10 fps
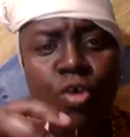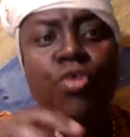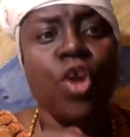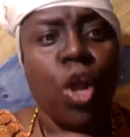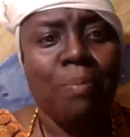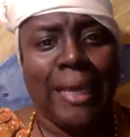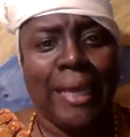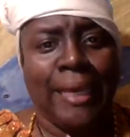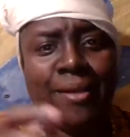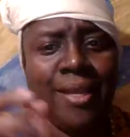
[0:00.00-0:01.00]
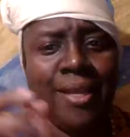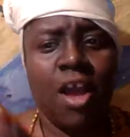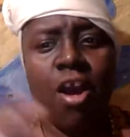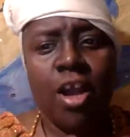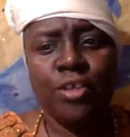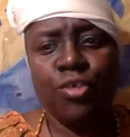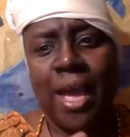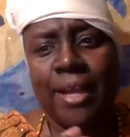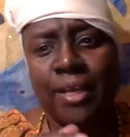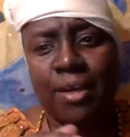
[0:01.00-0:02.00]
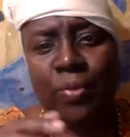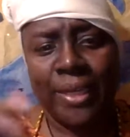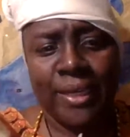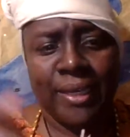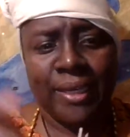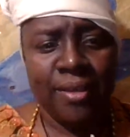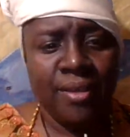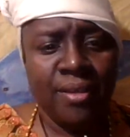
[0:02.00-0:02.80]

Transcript: you're being. That's how hard you gotta come with it.